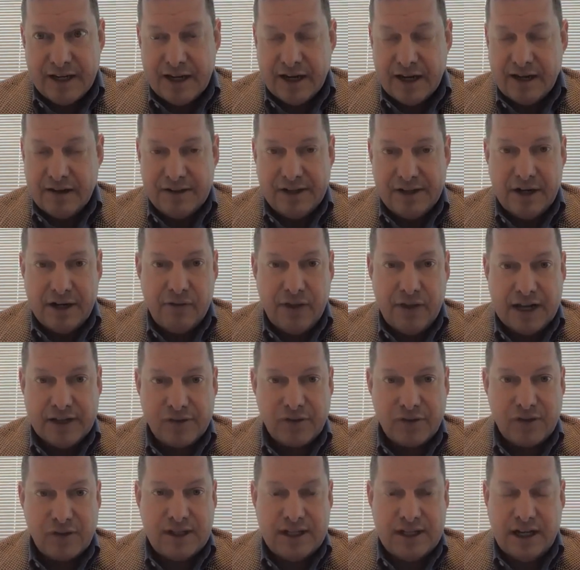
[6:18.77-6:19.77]
Yeah,
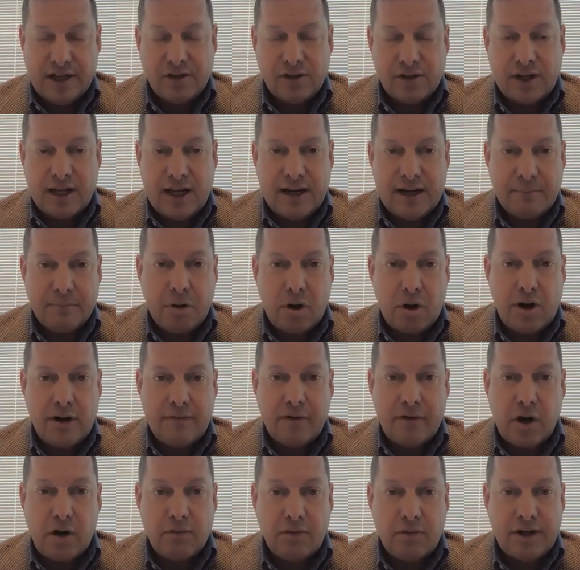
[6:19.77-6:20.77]
that's the underlying part
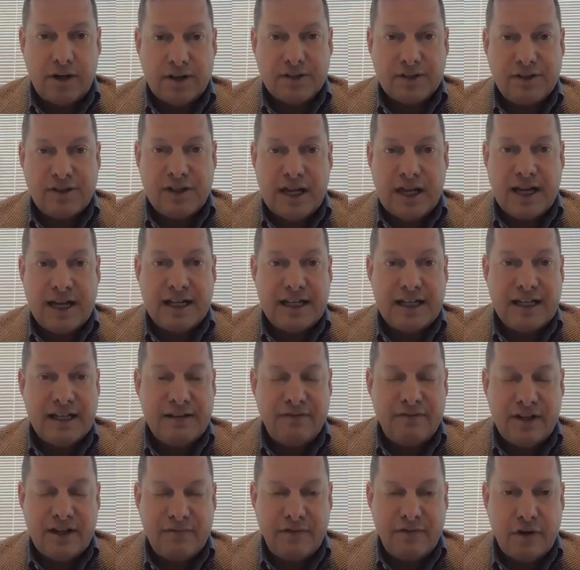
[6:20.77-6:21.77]
of all real estate.
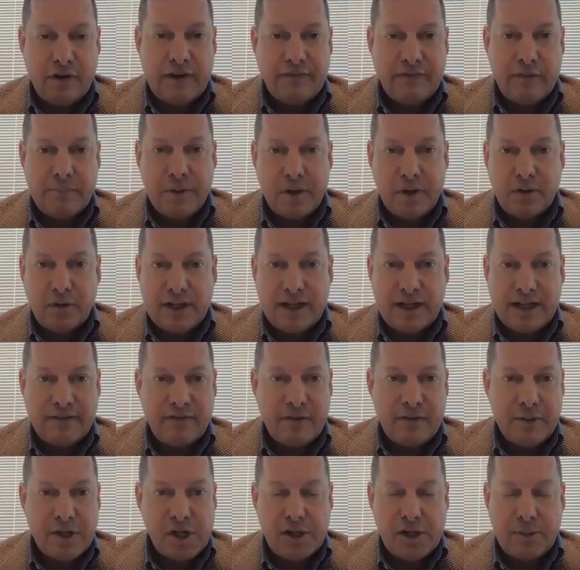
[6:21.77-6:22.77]
Even if you have a building,
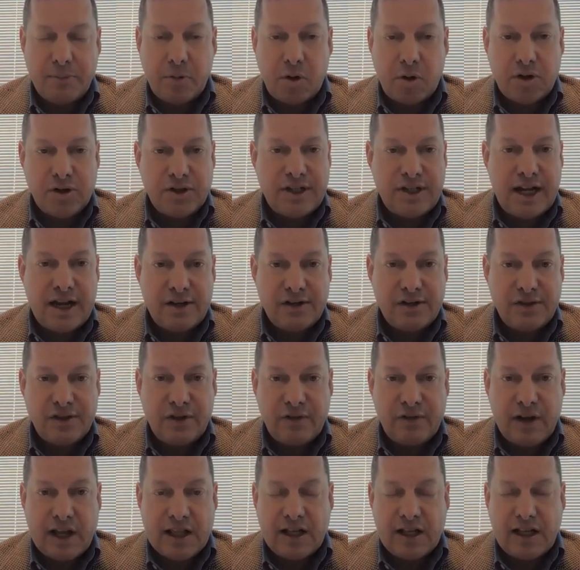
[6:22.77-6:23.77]
if the building burns down, you
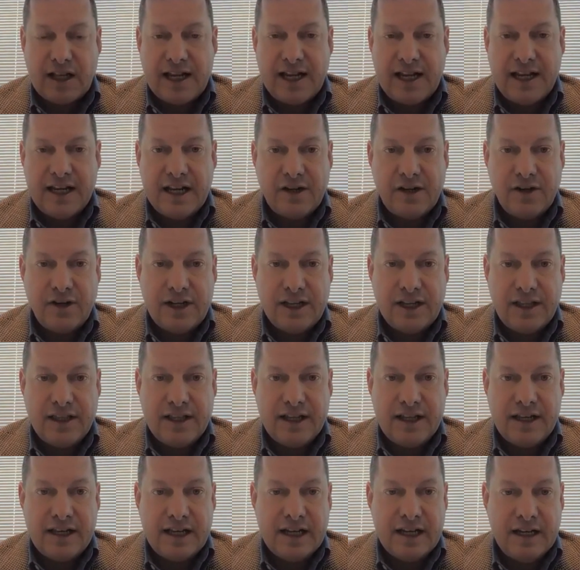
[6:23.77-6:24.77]
still got the land
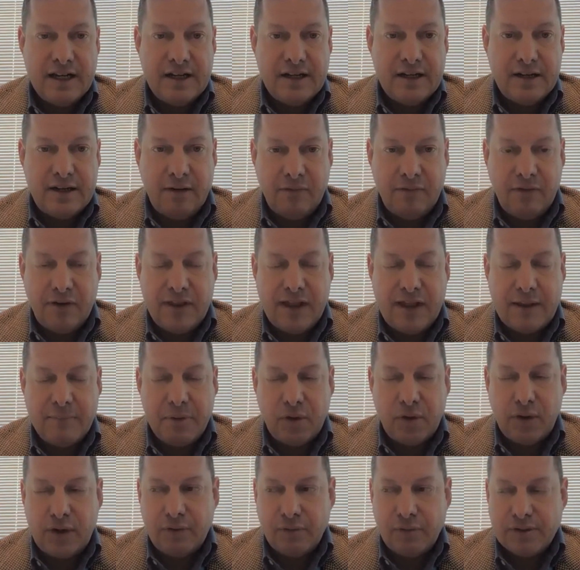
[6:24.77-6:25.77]
underneath it. Hopefully
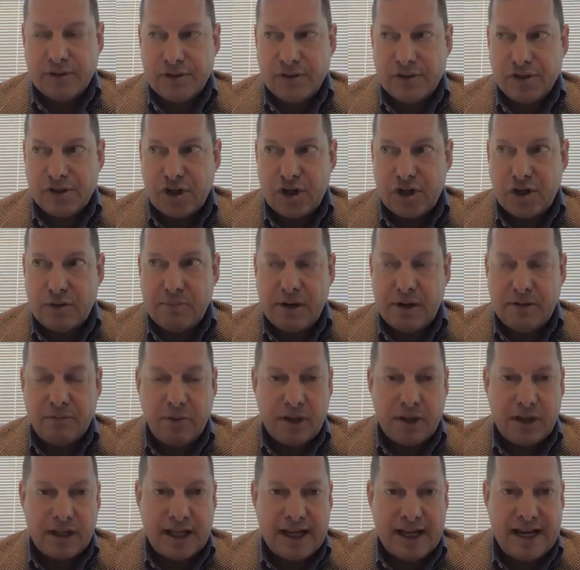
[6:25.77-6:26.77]
that building was insured.
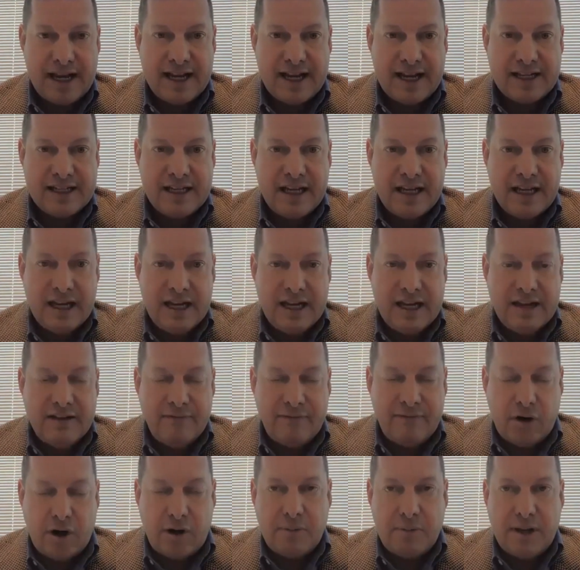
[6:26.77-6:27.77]
But with land,
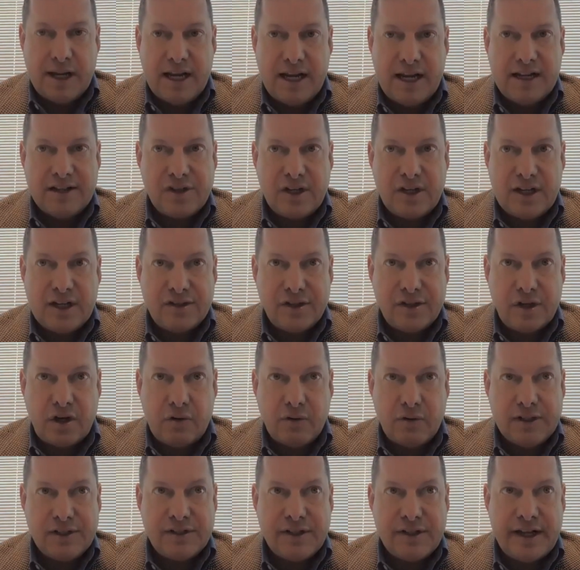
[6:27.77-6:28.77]
farmland, it's
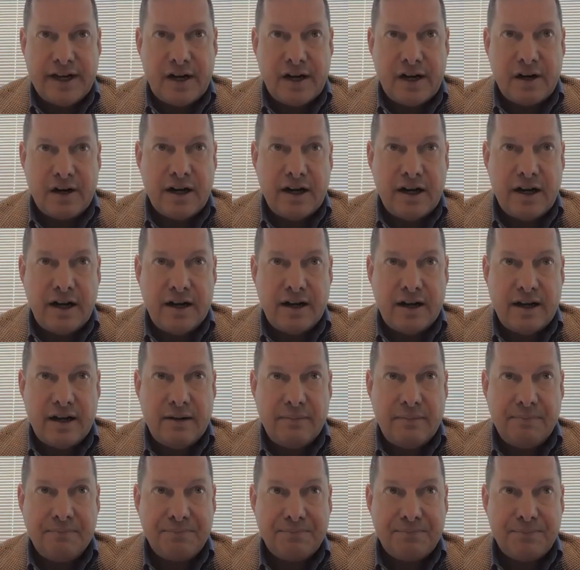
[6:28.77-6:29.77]
always there.
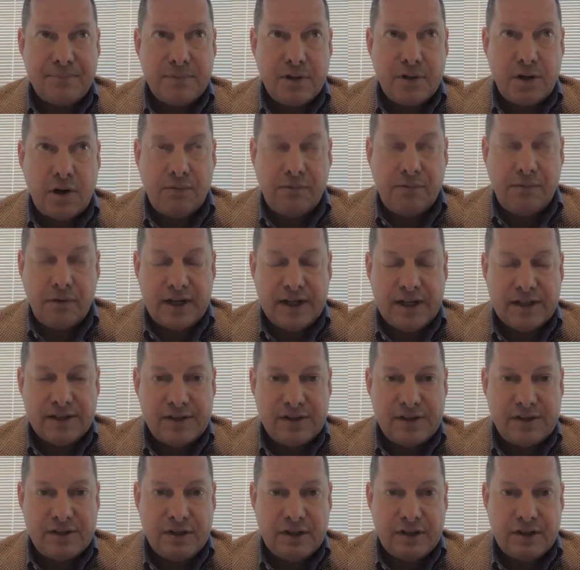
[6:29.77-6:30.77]
Hopefully
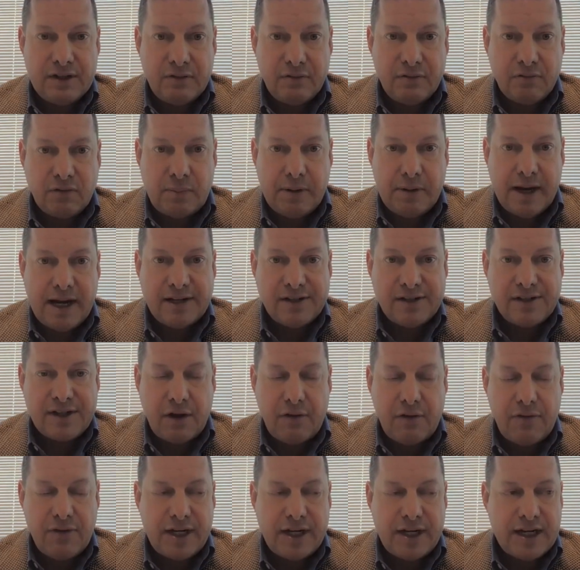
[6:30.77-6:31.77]
it's remains
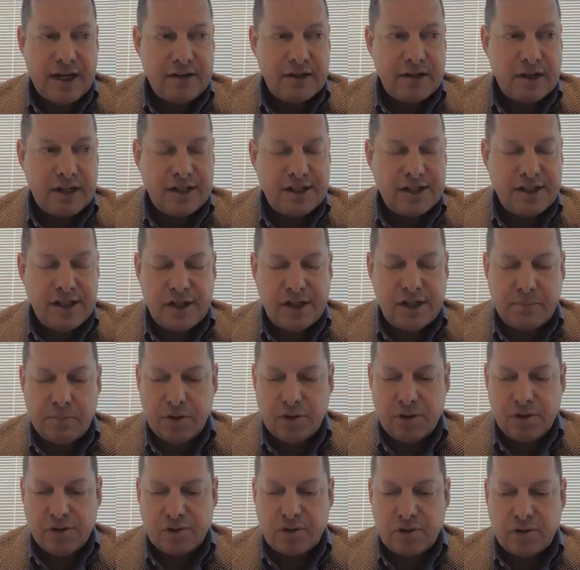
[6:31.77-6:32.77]
healthy enough to continue to
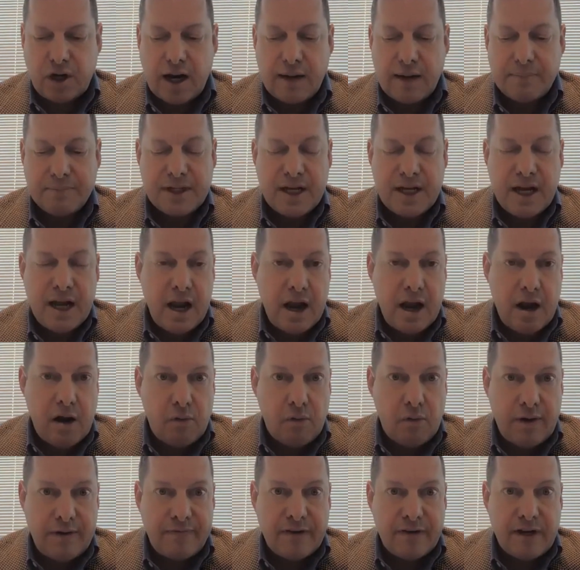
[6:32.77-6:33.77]
produce crops.
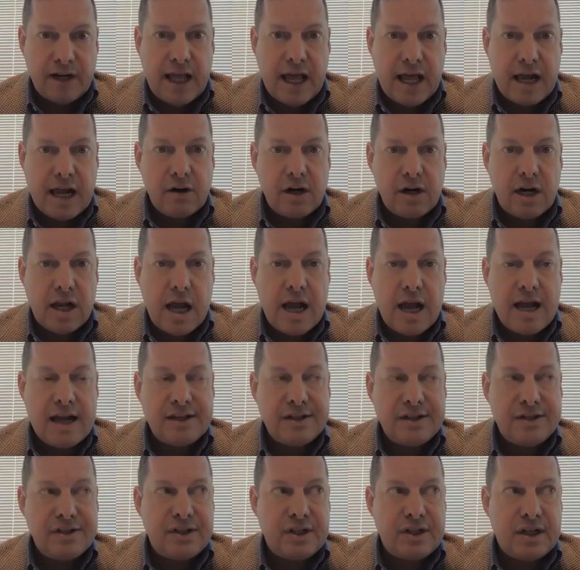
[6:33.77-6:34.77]
We've
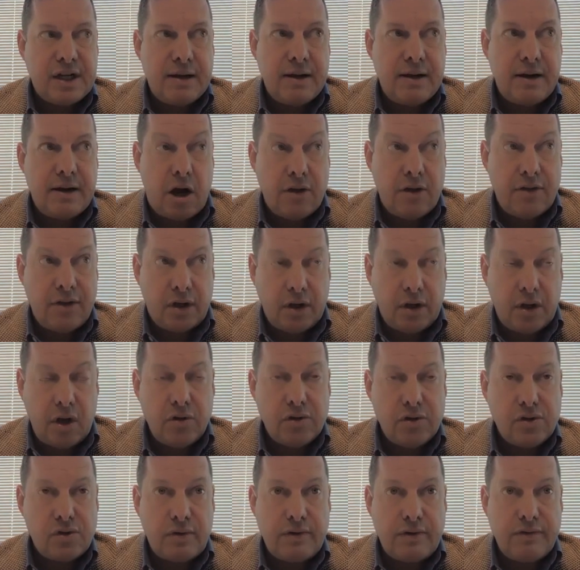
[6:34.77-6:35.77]
collateralized on the
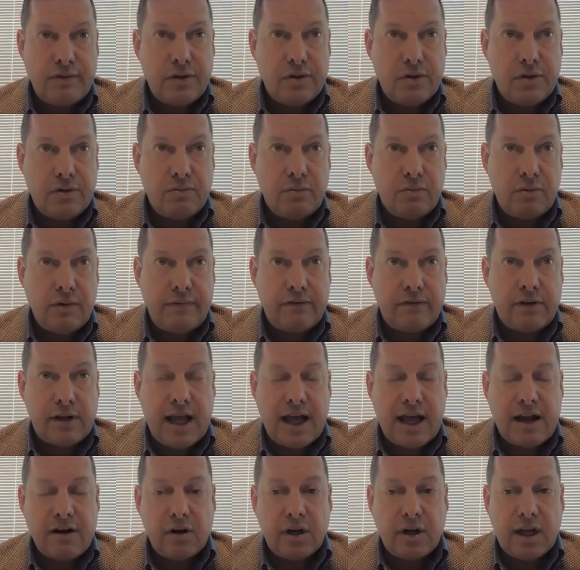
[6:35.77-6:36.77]
loans we do. We've
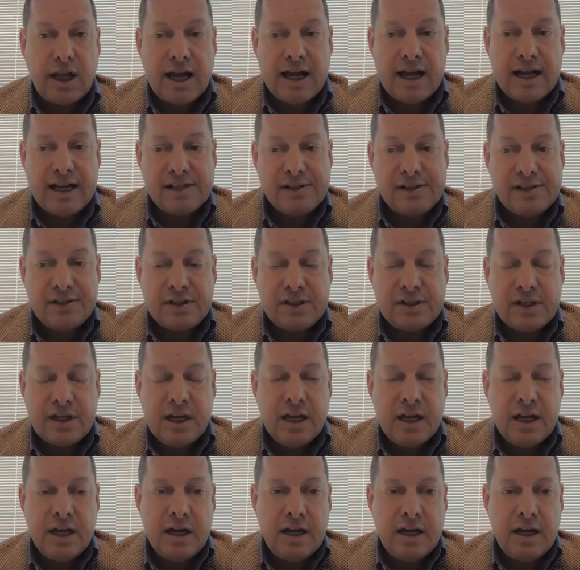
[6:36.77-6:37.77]
collateralized